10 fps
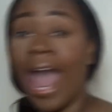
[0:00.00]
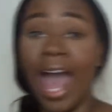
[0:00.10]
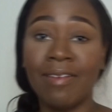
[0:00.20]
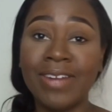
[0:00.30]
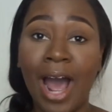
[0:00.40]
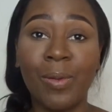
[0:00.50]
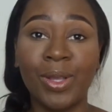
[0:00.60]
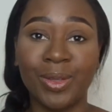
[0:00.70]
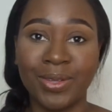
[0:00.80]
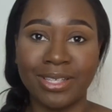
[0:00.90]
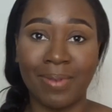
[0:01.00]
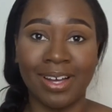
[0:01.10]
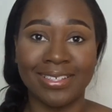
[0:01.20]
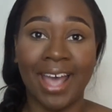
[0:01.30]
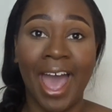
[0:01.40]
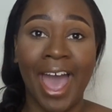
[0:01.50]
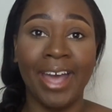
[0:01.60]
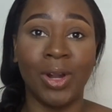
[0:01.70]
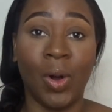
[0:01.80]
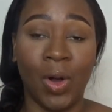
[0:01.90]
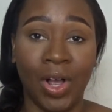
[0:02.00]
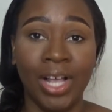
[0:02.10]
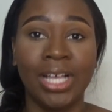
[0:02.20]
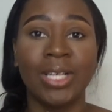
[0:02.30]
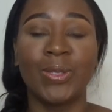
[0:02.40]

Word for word: I have not went through this box at all.